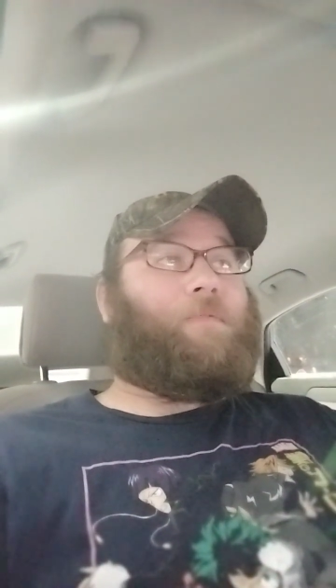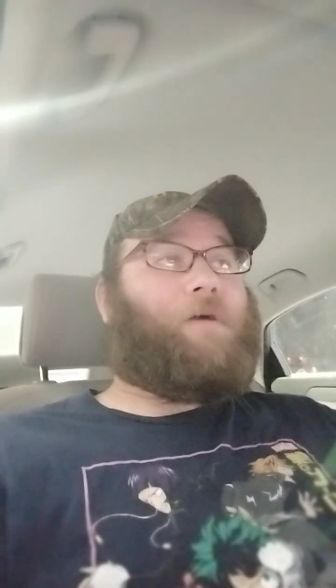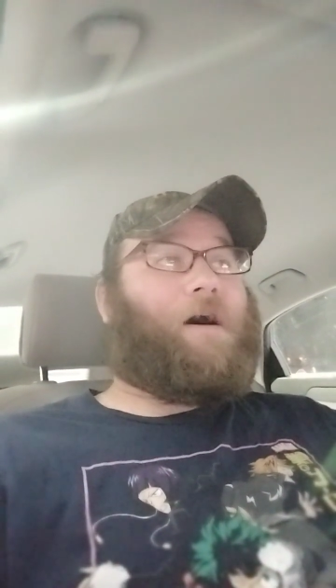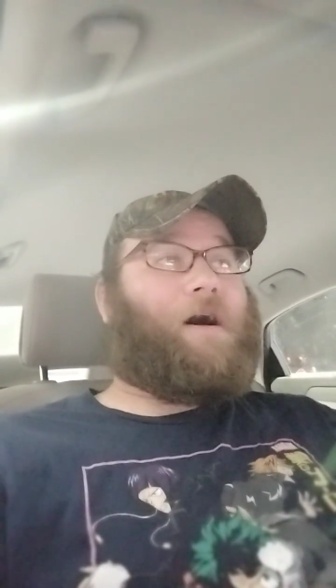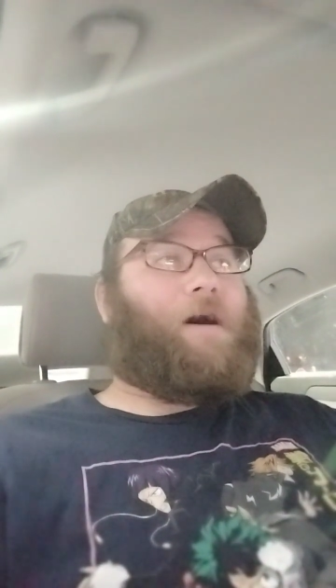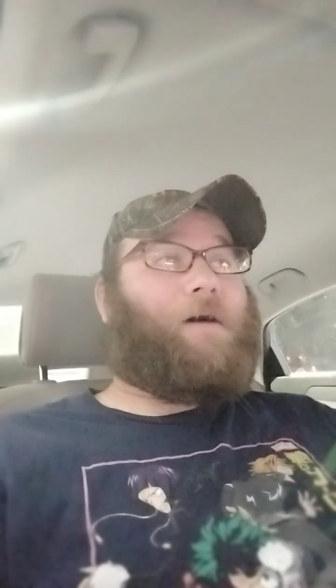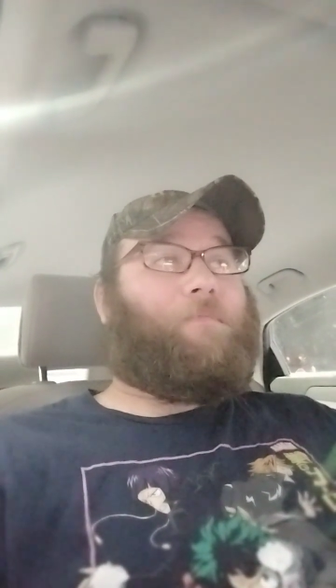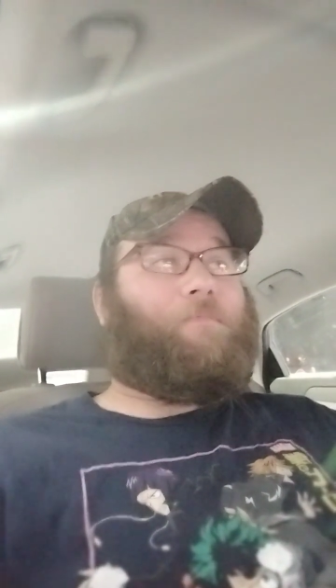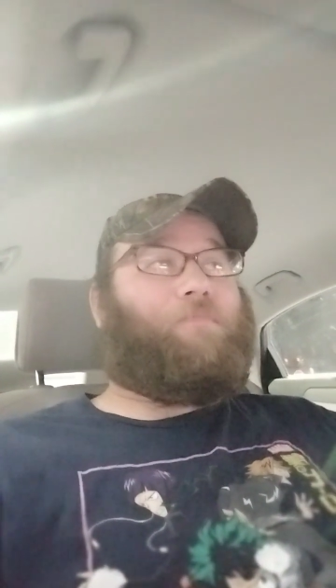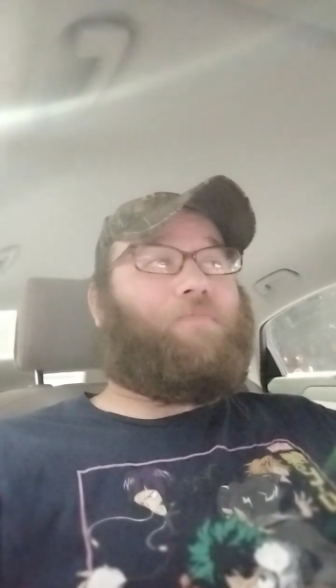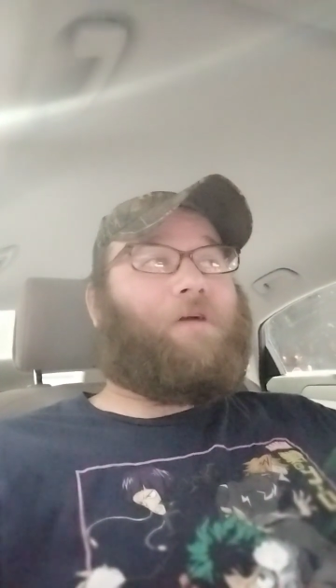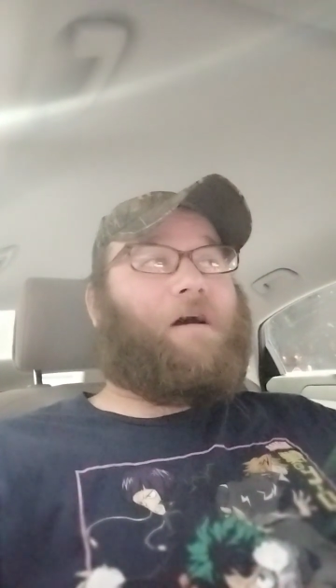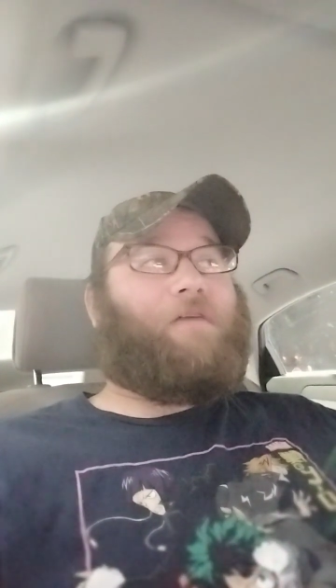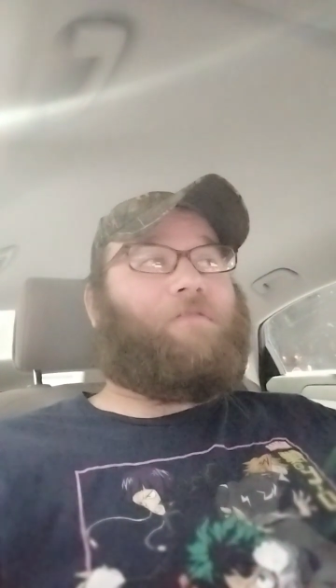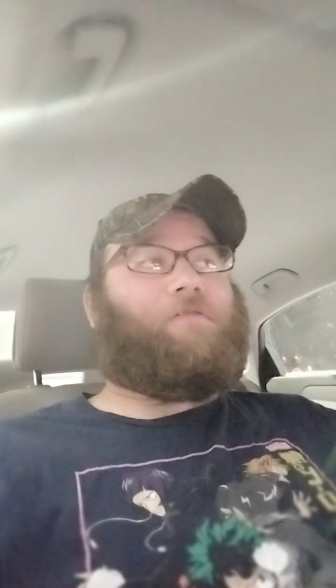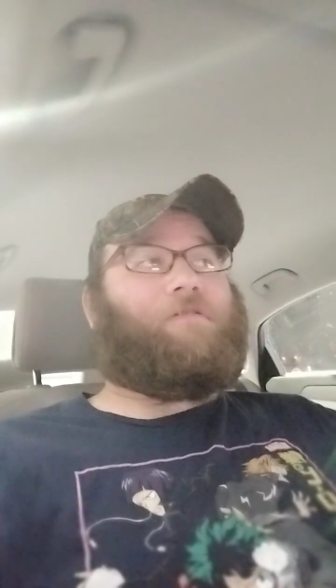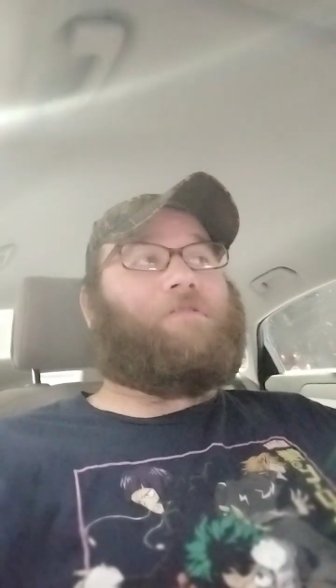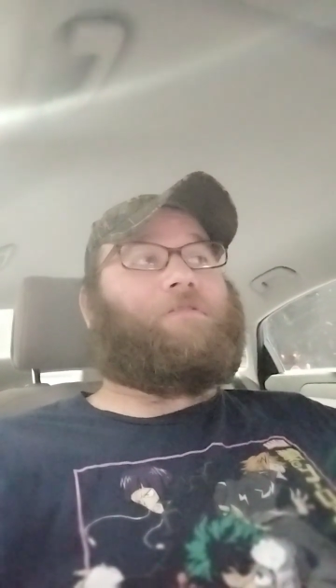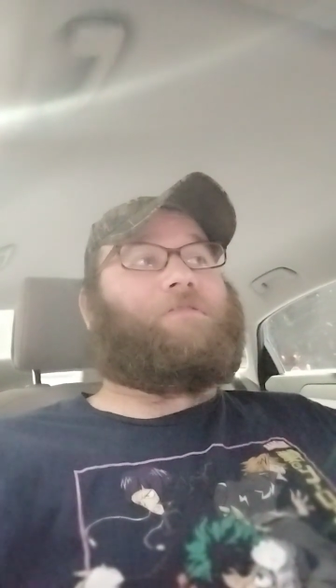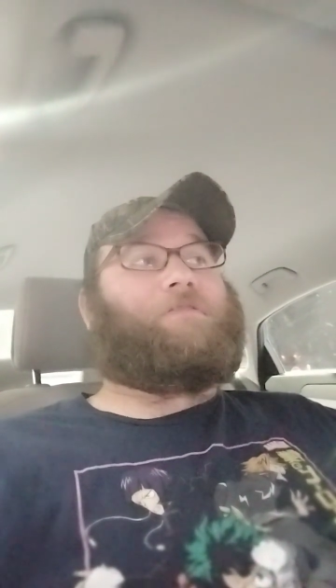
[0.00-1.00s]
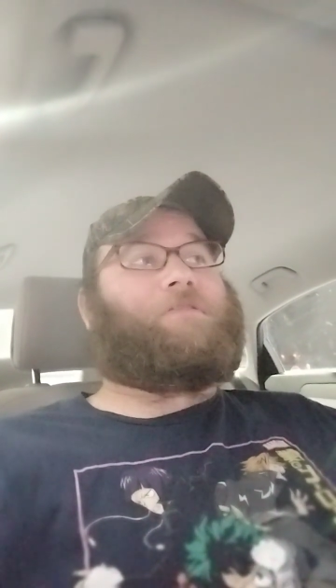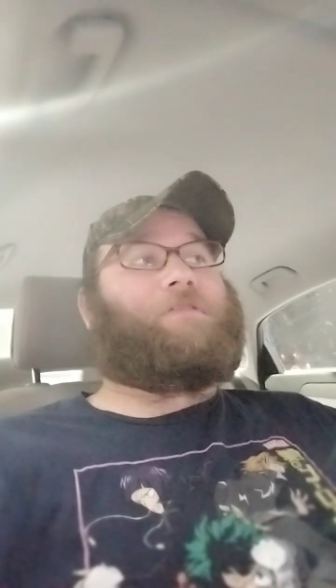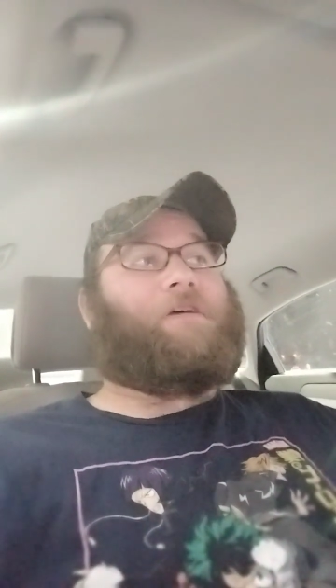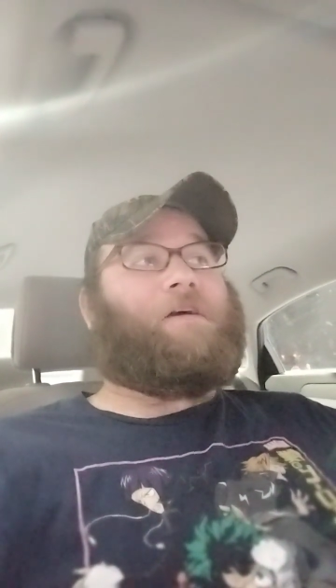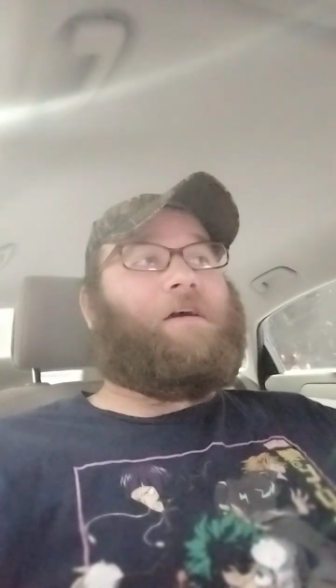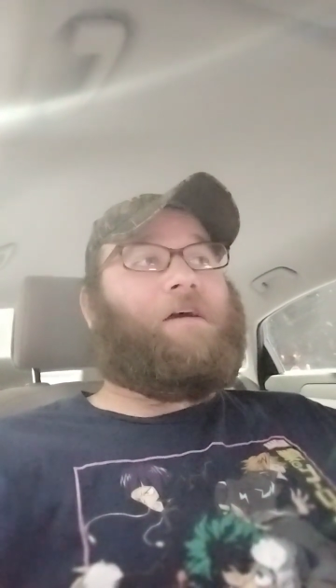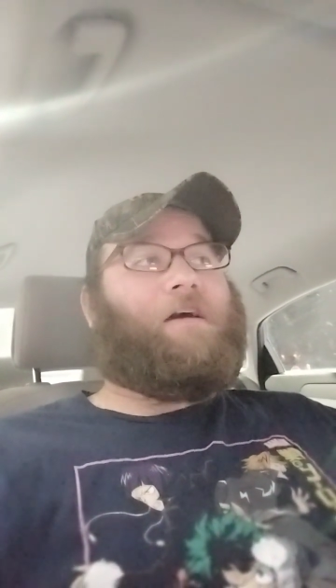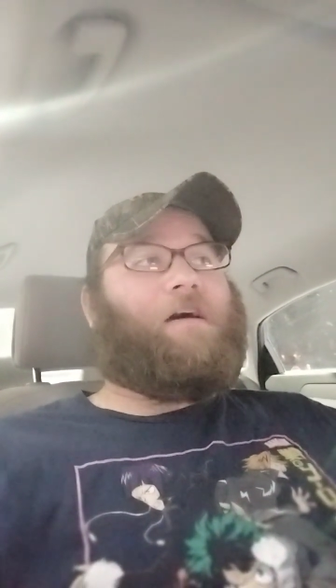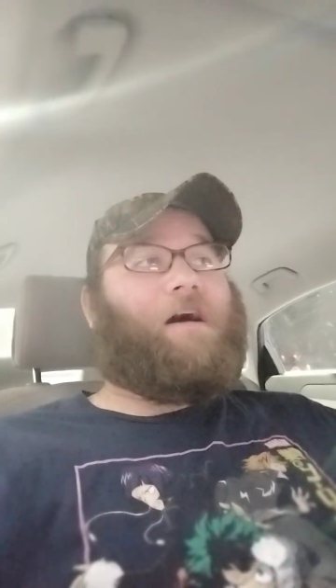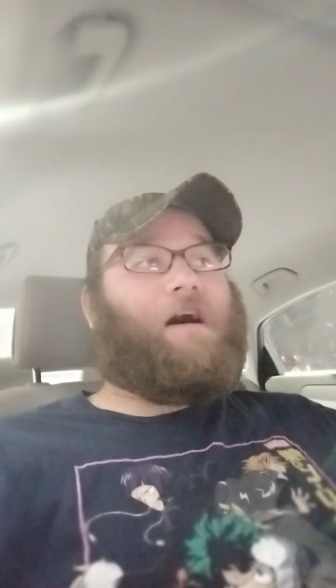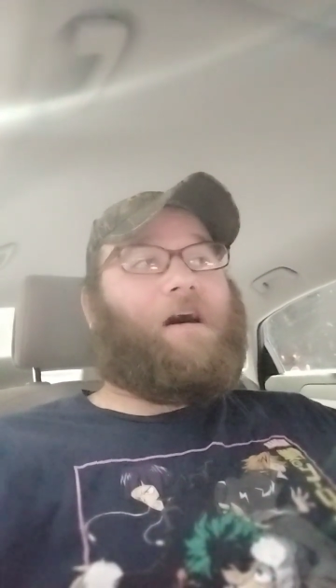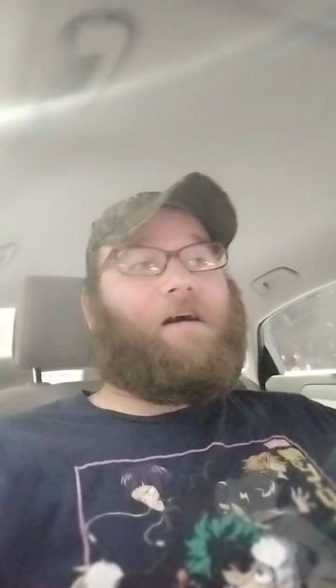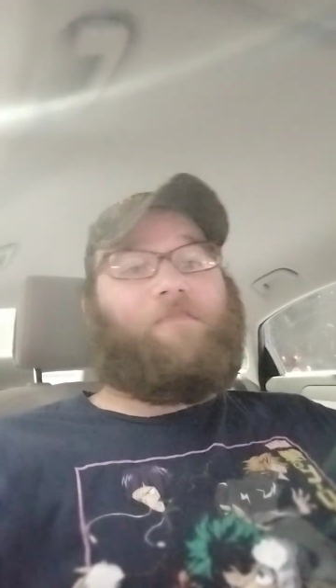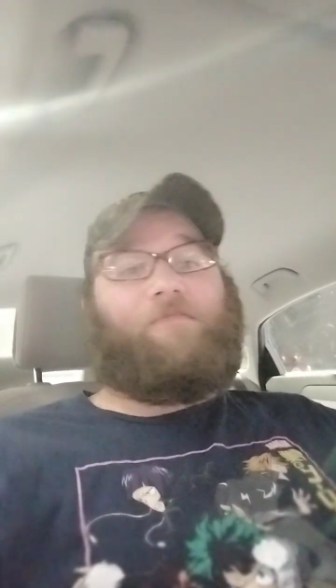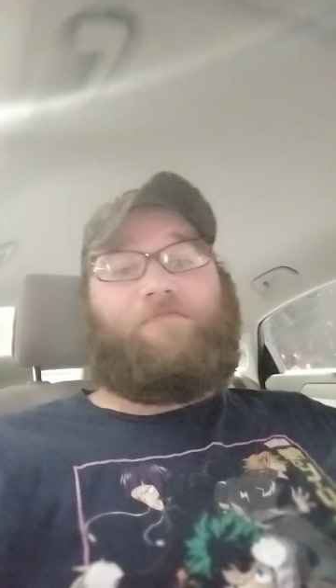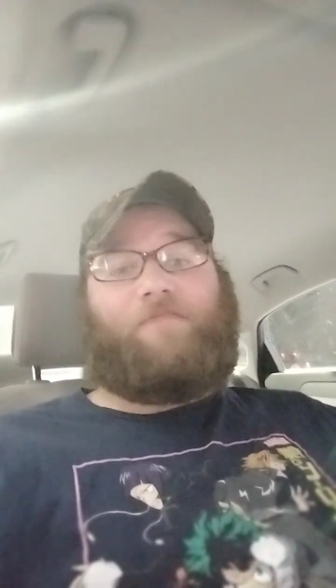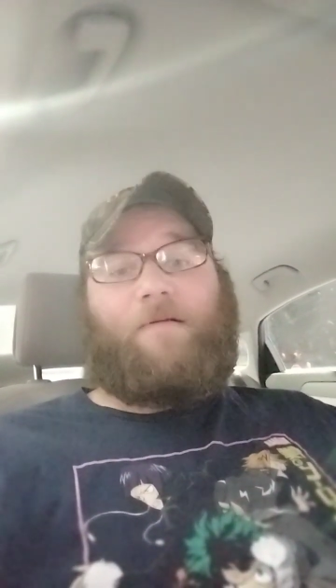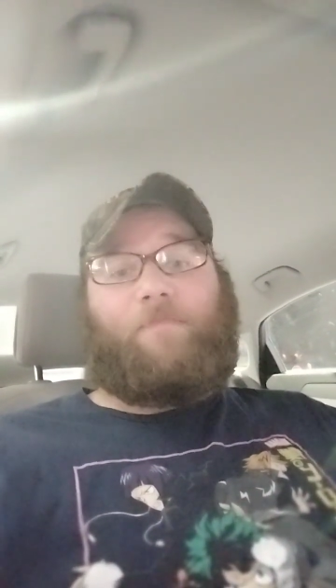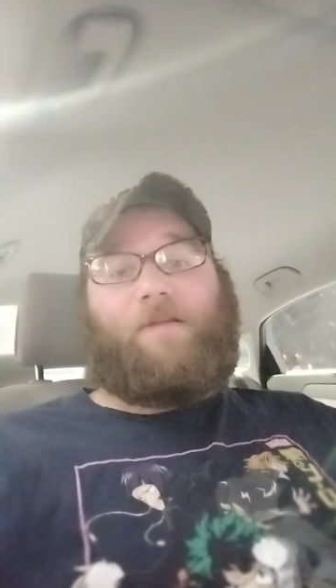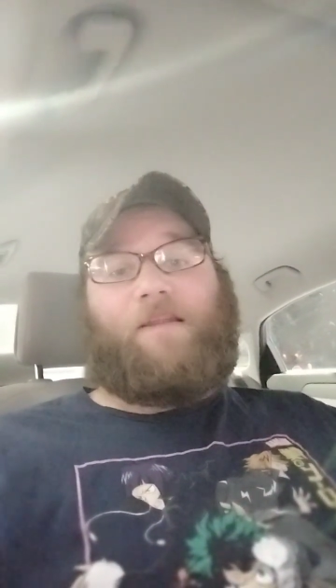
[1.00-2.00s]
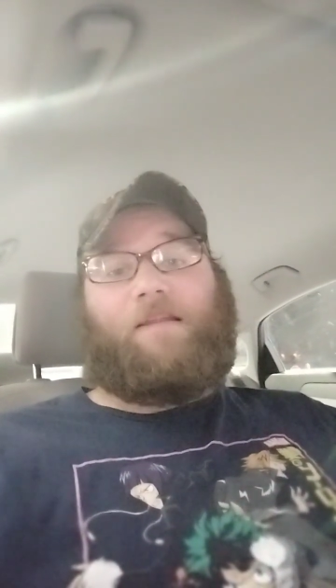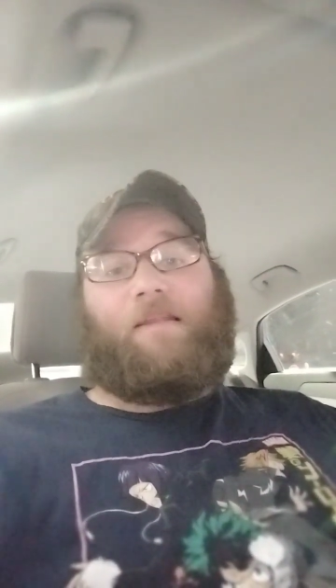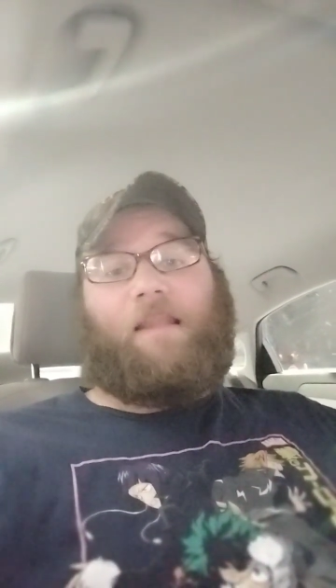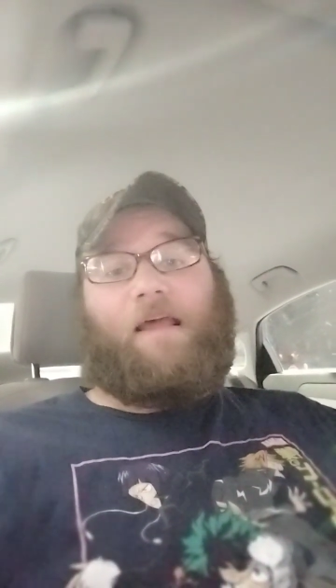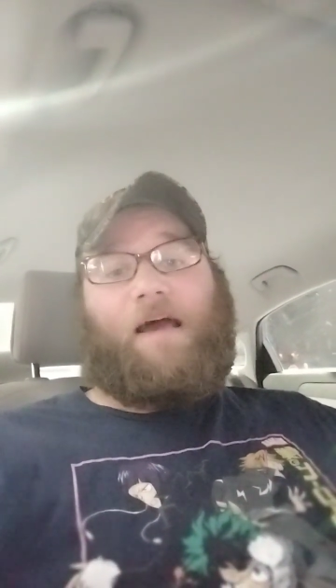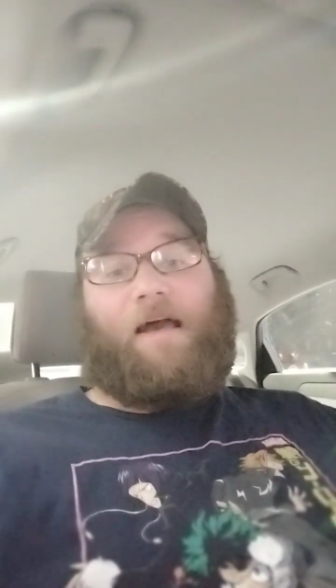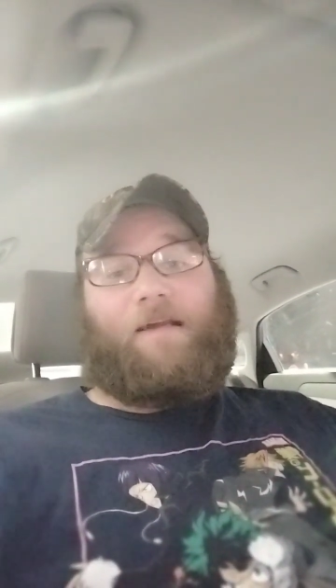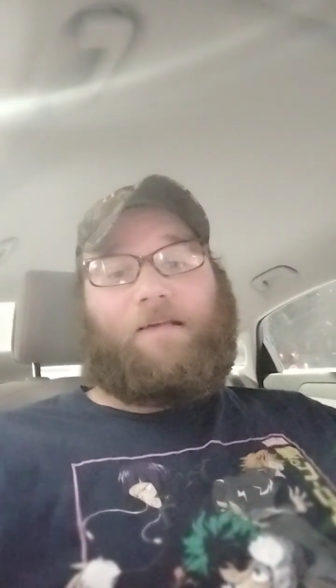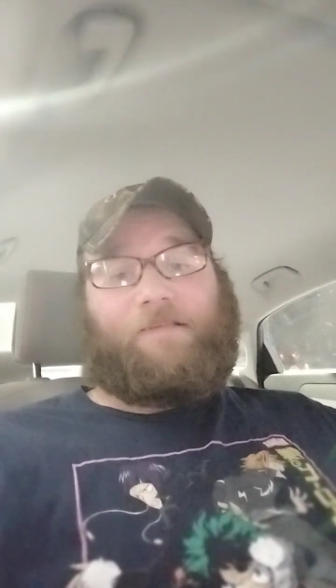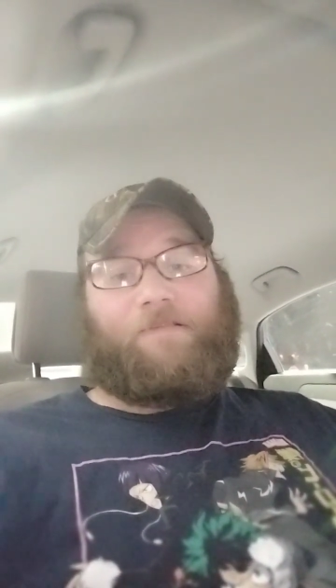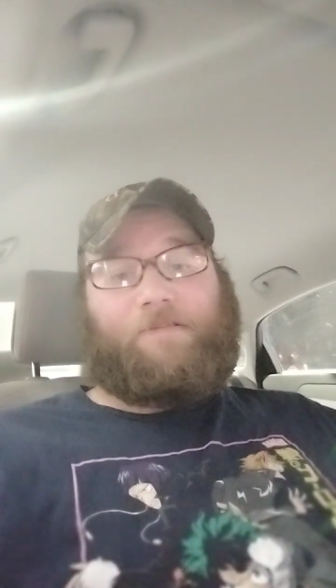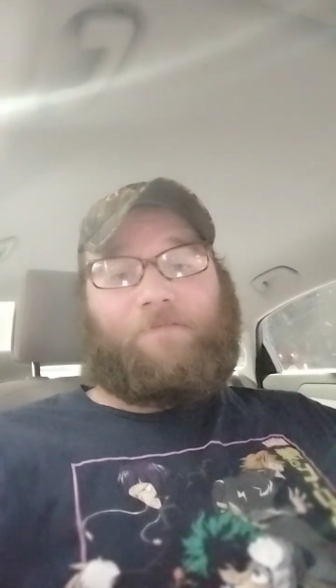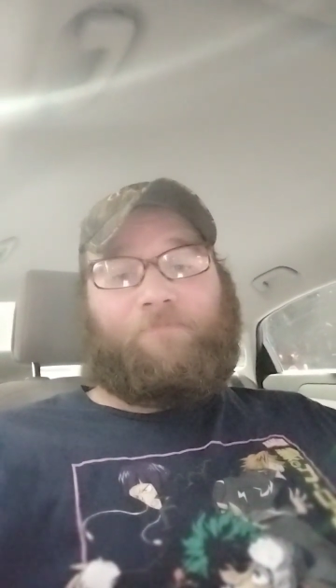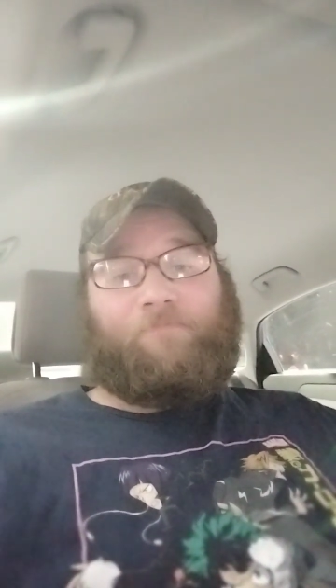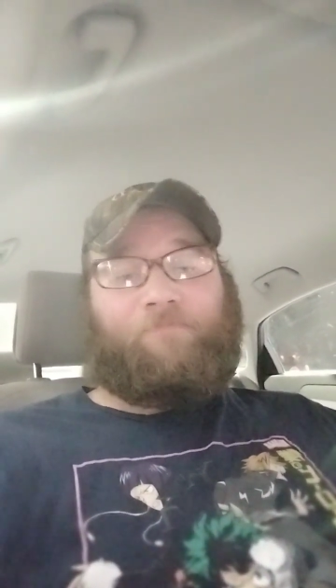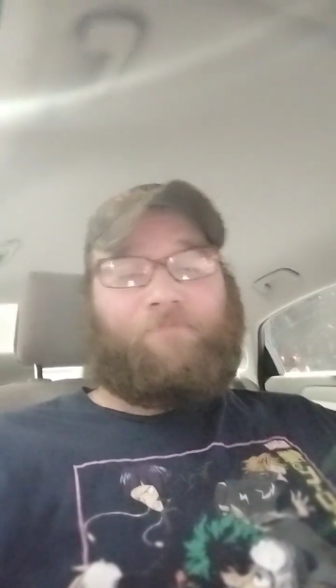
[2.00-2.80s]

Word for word: uh, brother's uh, feminine legs.